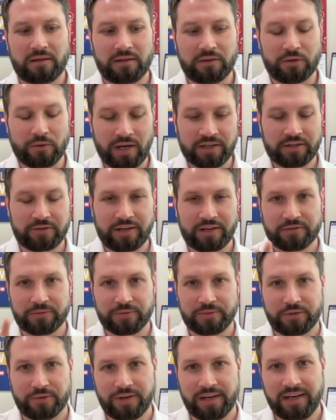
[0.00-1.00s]
your
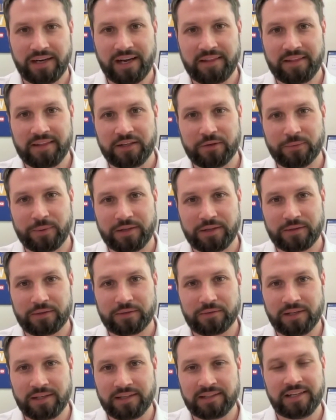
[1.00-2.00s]
undergraduate degree and then you went
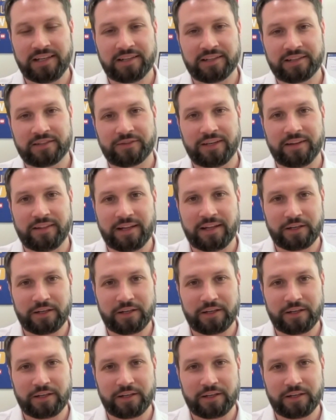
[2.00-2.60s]
into industry and